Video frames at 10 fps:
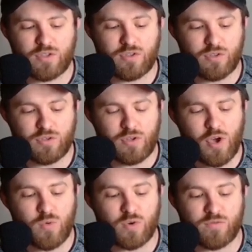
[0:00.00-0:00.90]

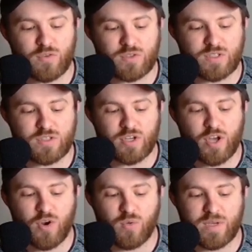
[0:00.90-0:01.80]
Yoder versus
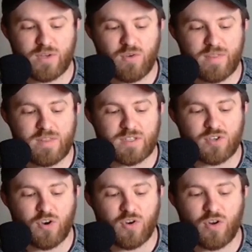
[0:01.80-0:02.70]
Dakota led this
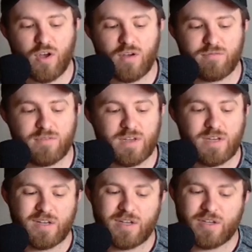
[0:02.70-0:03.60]
card off.
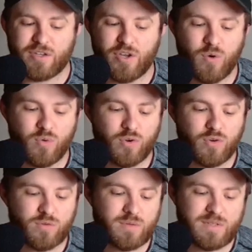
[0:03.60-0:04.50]

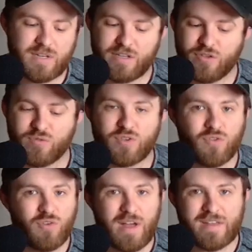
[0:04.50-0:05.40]
Yoder didn't use her
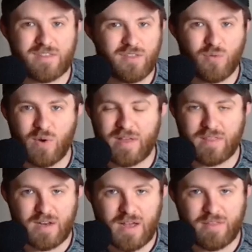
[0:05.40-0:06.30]
length in the way
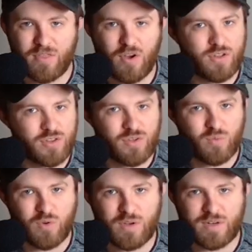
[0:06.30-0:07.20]
that I thought she
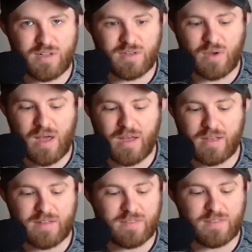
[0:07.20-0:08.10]
would
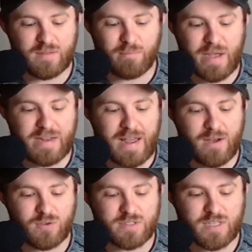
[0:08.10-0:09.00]
in my
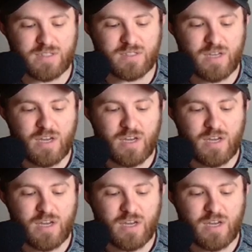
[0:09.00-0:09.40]
analysis.